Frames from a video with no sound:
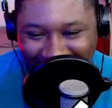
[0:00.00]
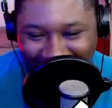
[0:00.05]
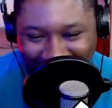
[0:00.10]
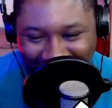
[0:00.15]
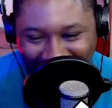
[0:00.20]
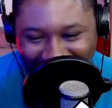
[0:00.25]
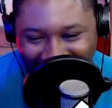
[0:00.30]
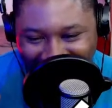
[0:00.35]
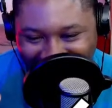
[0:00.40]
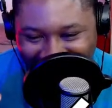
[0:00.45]

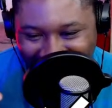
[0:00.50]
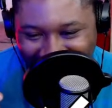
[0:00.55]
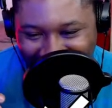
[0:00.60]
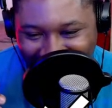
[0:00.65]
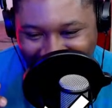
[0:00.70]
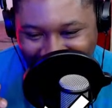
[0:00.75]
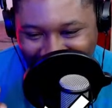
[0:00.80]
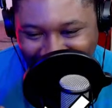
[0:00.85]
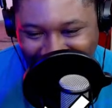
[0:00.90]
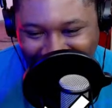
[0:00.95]
why
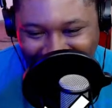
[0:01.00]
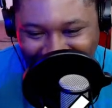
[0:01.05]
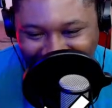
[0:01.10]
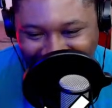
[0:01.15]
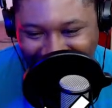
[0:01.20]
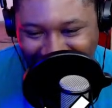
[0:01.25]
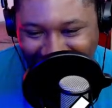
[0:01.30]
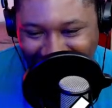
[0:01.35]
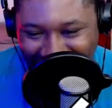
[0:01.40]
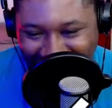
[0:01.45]
I want
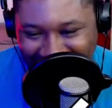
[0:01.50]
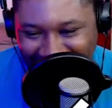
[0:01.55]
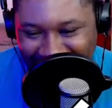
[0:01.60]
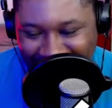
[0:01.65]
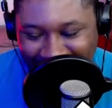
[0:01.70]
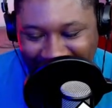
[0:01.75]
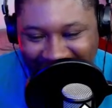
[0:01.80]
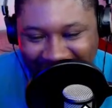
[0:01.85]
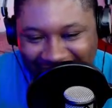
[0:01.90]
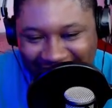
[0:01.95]
to
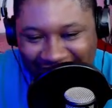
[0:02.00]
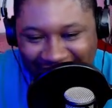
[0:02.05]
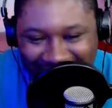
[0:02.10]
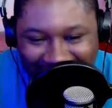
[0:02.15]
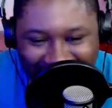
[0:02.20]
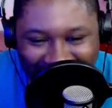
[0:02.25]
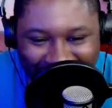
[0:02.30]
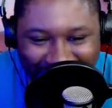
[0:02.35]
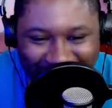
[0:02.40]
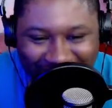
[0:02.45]
speed
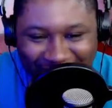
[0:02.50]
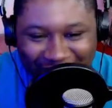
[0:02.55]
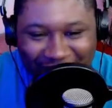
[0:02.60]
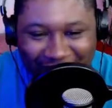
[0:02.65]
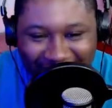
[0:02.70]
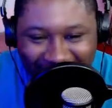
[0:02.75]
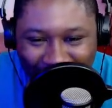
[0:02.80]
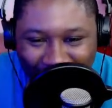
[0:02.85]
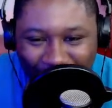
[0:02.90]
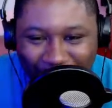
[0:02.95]
sync them, so they
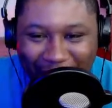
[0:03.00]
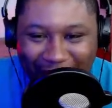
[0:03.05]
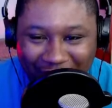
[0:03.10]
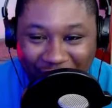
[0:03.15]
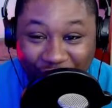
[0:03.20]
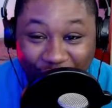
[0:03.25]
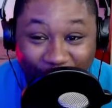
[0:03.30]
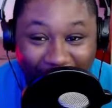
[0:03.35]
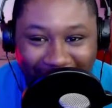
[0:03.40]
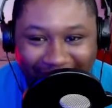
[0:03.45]
go like
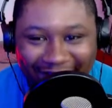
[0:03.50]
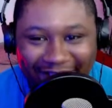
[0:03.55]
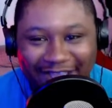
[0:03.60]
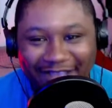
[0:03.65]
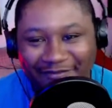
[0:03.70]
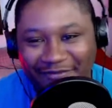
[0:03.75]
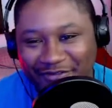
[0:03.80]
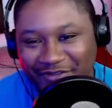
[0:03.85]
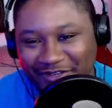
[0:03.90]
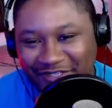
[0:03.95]
right
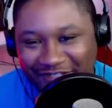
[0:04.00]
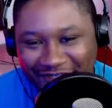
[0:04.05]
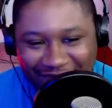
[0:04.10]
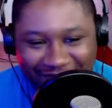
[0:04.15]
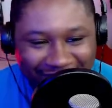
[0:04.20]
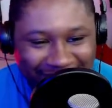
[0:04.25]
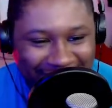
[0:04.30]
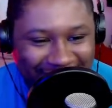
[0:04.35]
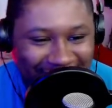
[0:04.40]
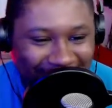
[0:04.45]
after each other
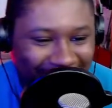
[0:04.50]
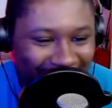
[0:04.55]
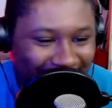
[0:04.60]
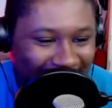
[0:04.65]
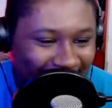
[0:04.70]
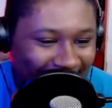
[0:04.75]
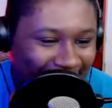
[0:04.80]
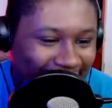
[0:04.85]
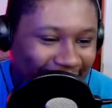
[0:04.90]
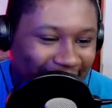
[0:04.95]
and stuff like
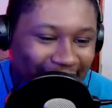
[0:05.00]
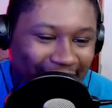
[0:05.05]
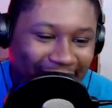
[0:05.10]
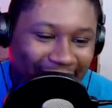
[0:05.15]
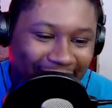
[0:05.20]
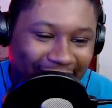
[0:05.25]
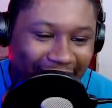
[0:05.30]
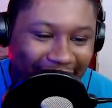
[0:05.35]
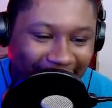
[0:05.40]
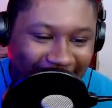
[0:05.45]
that.
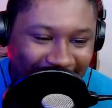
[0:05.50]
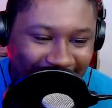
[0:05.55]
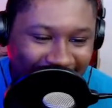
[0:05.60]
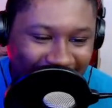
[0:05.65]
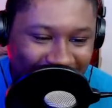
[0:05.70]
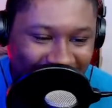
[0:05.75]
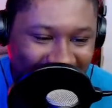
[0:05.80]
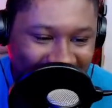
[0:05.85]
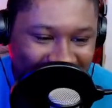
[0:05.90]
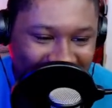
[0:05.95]
It
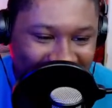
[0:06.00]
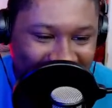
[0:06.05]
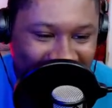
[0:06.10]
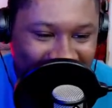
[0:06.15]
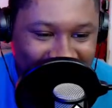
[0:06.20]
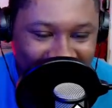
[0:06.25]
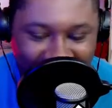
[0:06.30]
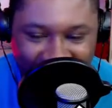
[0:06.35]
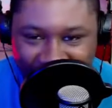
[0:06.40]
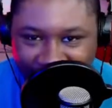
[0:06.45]
makes it
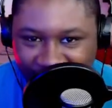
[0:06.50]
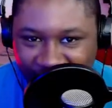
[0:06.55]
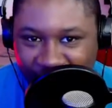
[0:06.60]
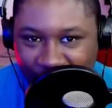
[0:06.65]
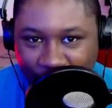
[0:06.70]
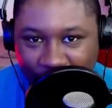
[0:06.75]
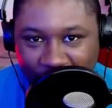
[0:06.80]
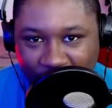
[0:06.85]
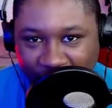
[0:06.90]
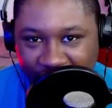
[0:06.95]
easier
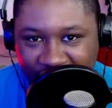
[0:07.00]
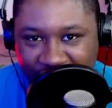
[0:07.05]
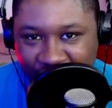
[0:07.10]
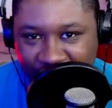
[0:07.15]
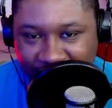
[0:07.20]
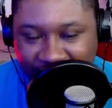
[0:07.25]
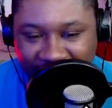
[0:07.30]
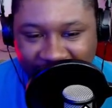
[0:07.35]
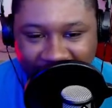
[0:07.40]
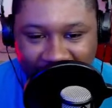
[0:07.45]
for when you're
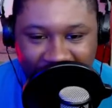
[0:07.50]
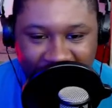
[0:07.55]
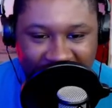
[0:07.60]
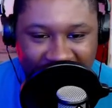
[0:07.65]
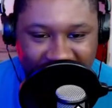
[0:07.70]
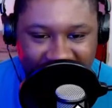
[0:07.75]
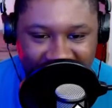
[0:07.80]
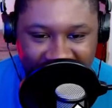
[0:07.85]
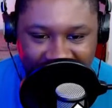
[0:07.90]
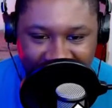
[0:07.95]
doing
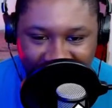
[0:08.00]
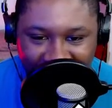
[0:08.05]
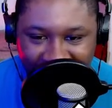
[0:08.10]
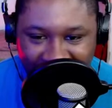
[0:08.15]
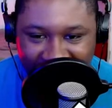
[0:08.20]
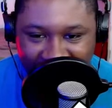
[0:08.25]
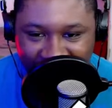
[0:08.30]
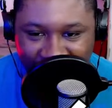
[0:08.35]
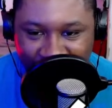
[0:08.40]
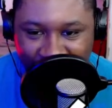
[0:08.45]
PvP and stuff like
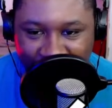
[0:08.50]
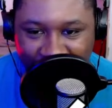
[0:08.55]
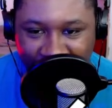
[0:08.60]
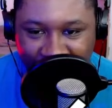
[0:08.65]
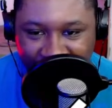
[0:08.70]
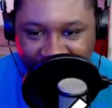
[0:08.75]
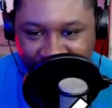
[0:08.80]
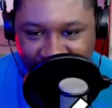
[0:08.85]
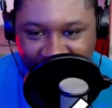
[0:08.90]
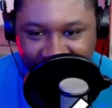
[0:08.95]
that while
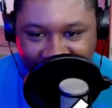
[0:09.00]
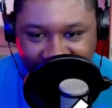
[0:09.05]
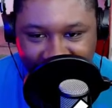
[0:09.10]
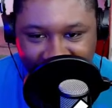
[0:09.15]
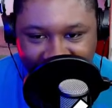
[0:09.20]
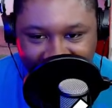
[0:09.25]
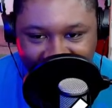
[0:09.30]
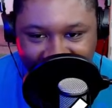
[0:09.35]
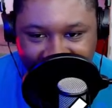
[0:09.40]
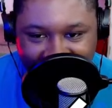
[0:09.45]
you're trying to
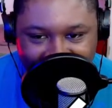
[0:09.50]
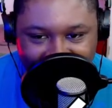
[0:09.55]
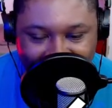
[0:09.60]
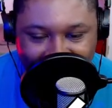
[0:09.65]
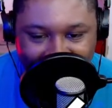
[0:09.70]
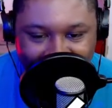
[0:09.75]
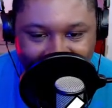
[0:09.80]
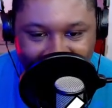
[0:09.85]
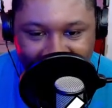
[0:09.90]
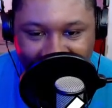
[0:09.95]
like
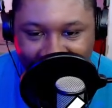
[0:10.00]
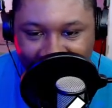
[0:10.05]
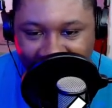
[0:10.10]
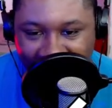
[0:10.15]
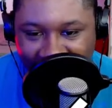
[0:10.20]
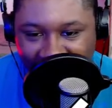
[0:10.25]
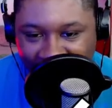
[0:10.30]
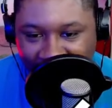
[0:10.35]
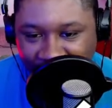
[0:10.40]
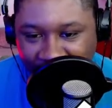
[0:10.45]

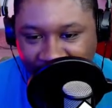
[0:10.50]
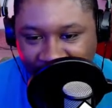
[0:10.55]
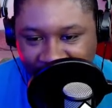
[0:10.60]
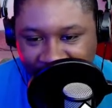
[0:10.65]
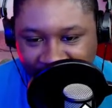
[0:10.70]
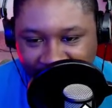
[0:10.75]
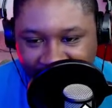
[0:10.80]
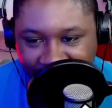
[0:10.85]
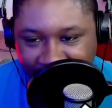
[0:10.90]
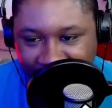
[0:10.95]

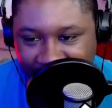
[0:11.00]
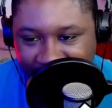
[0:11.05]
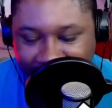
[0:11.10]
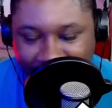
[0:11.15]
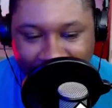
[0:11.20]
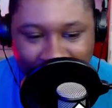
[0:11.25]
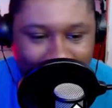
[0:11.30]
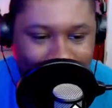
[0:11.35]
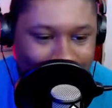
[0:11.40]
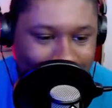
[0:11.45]
overturn
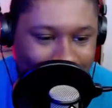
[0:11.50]
people.